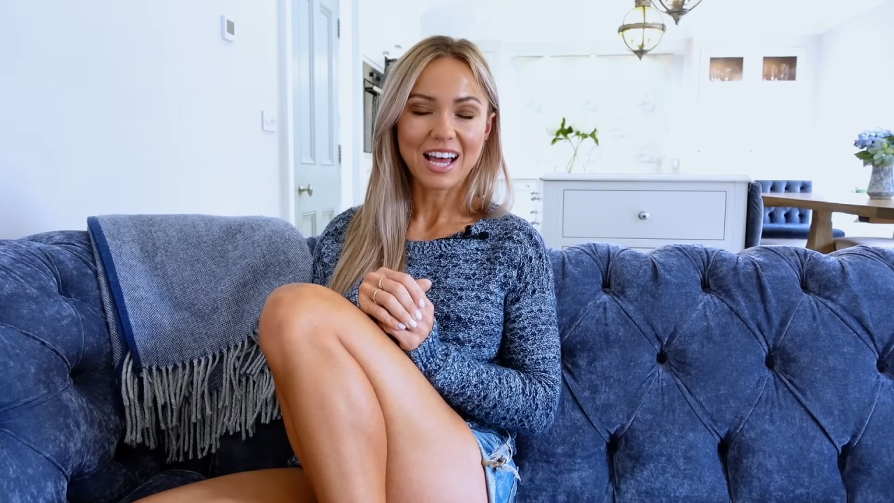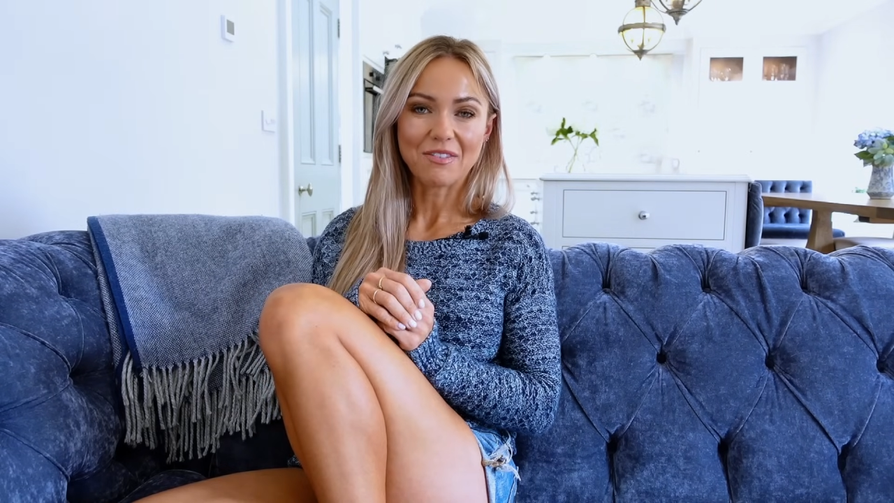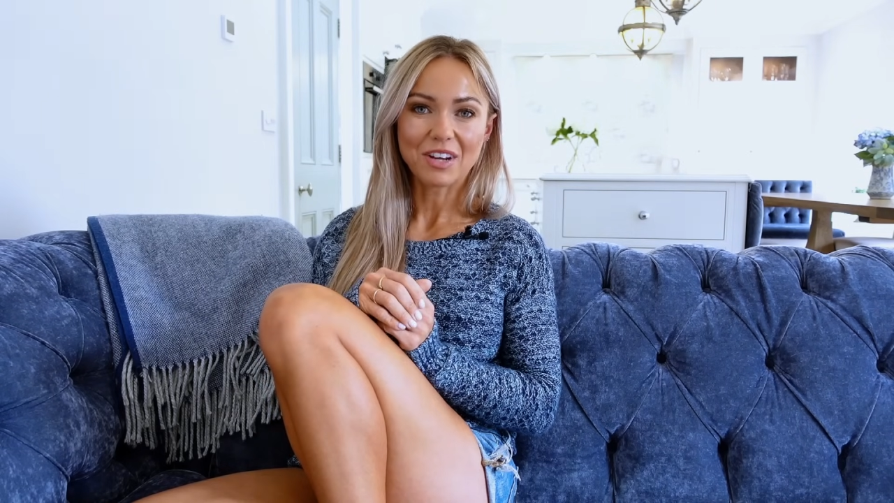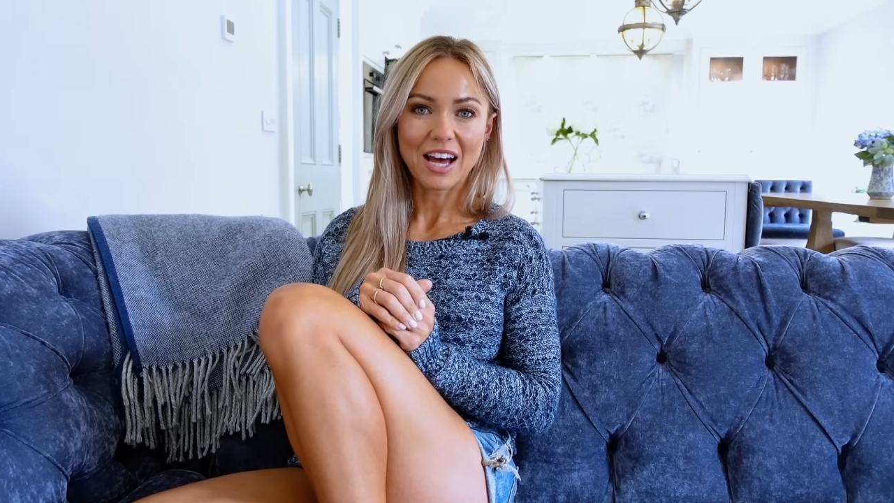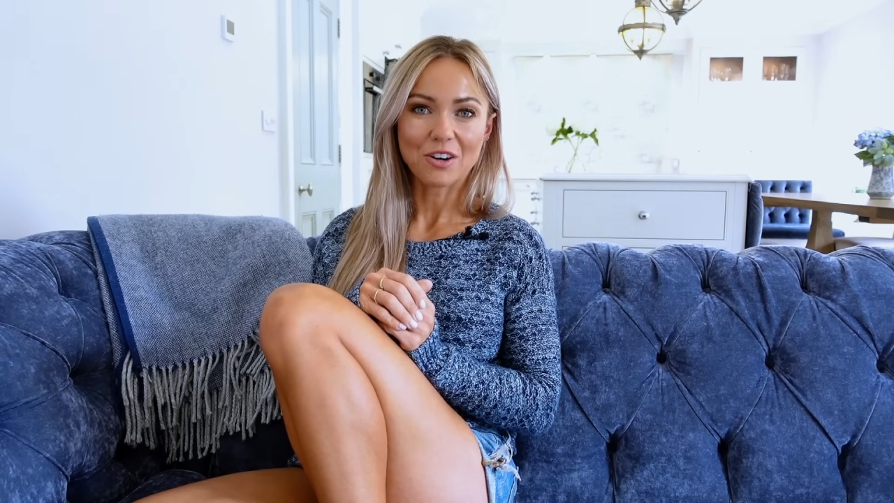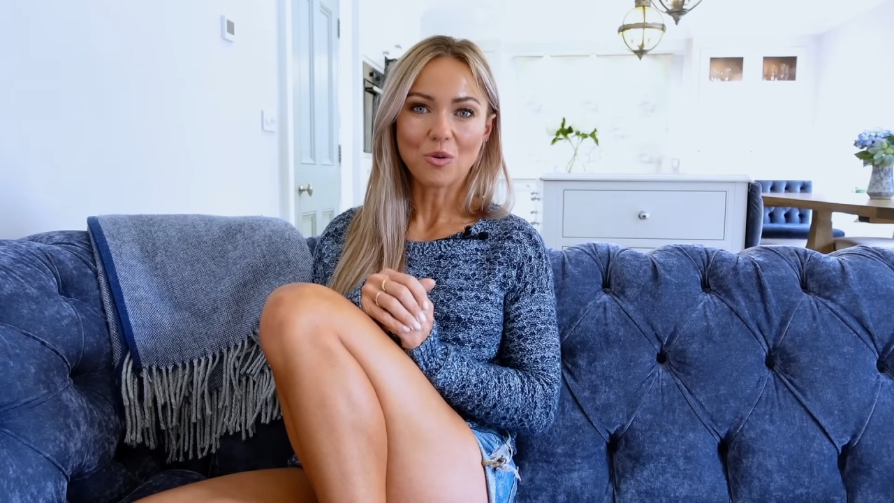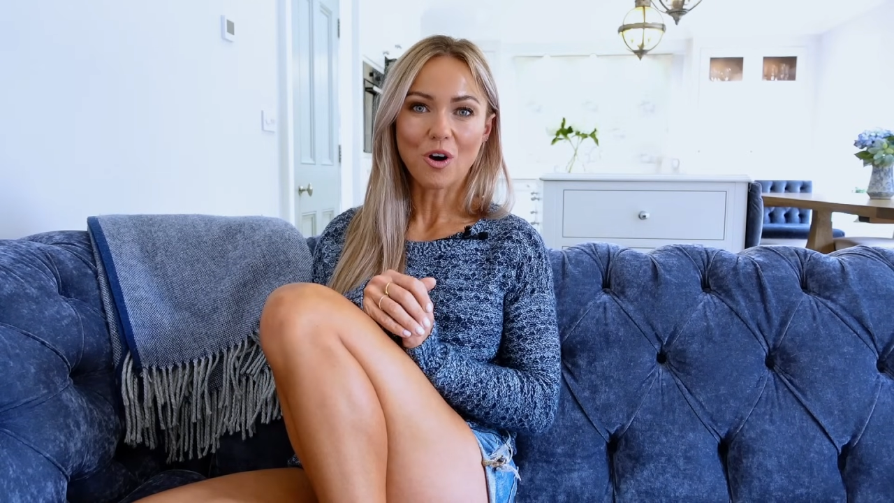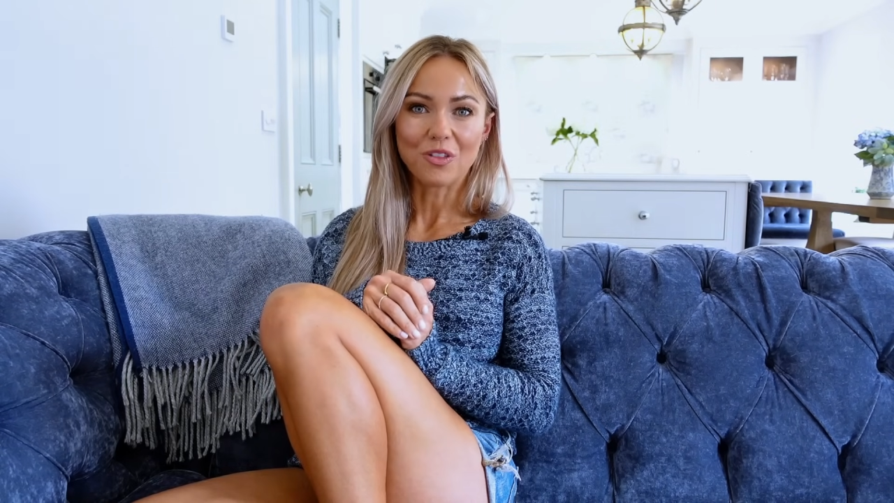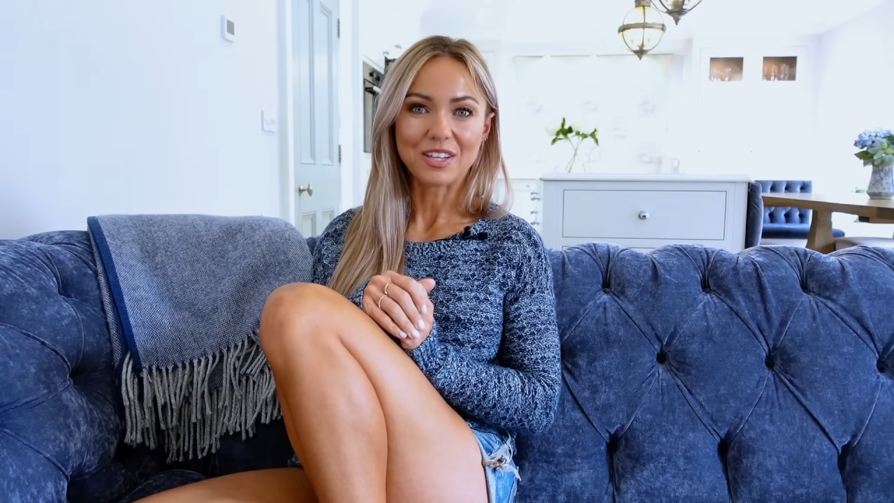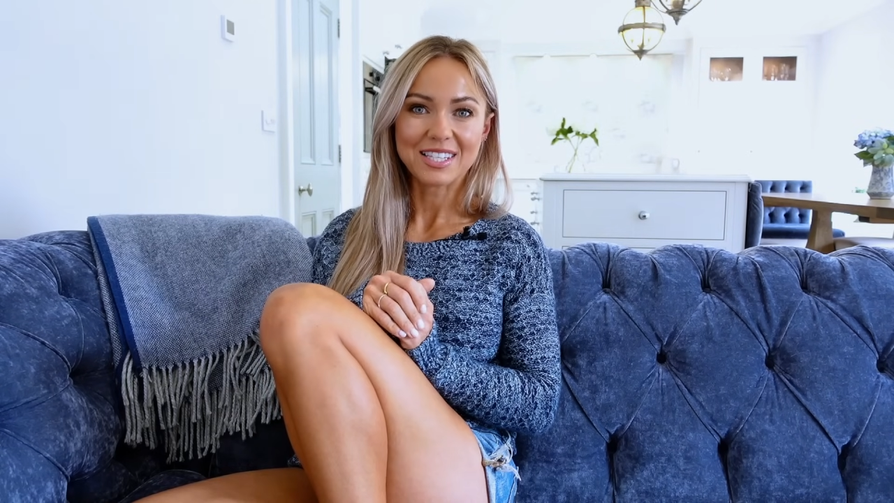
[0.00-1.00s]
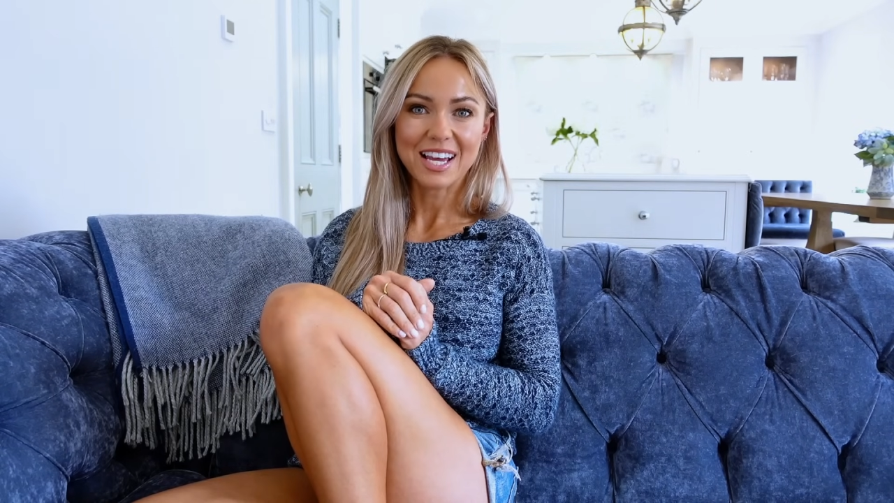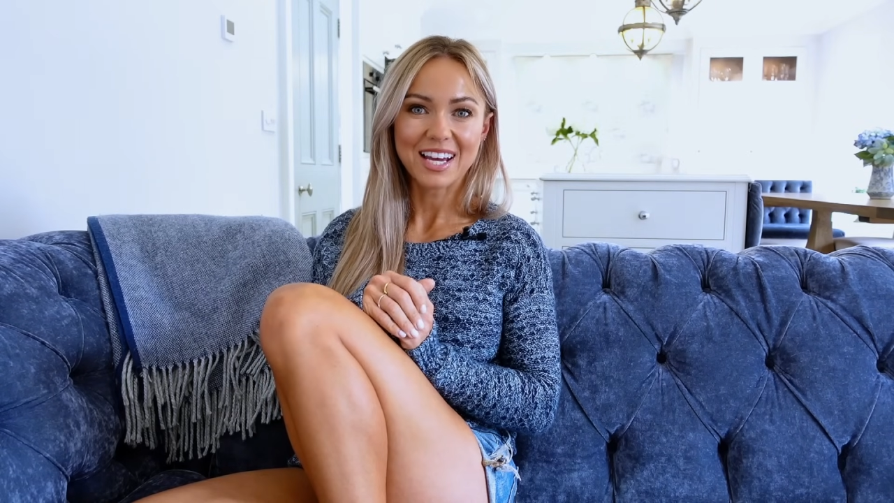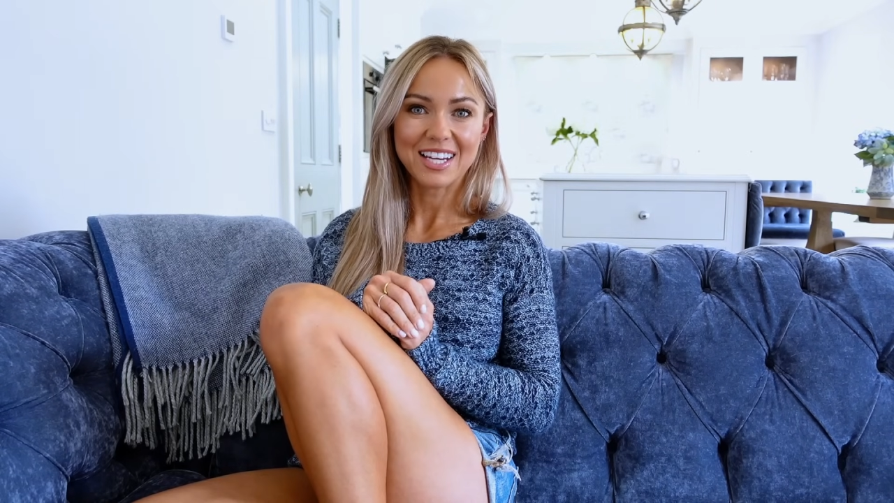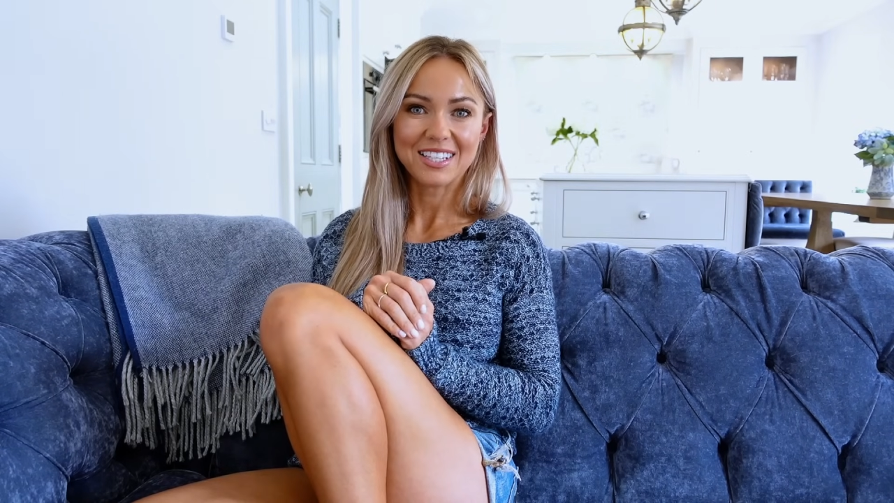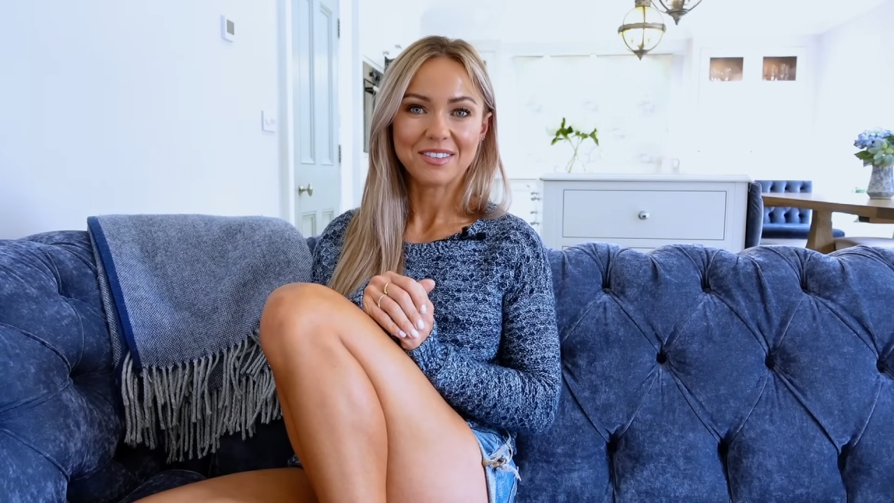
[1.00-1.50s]
avocado on the
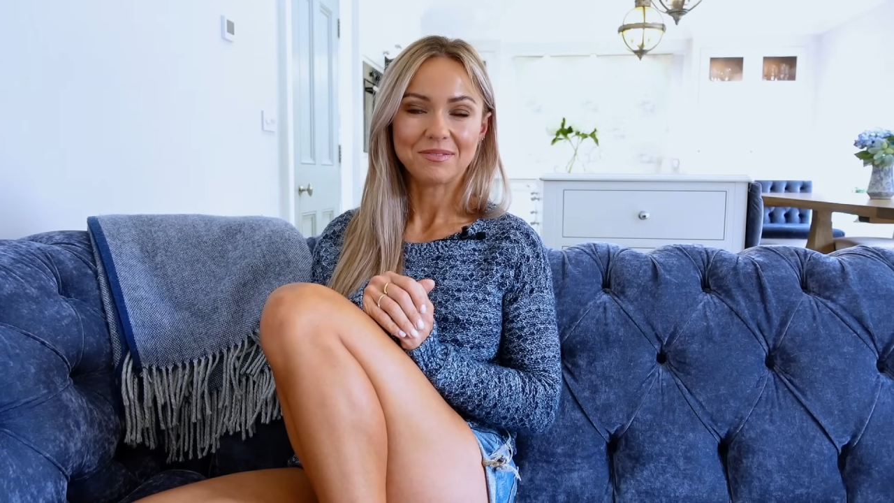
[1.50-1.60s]
side.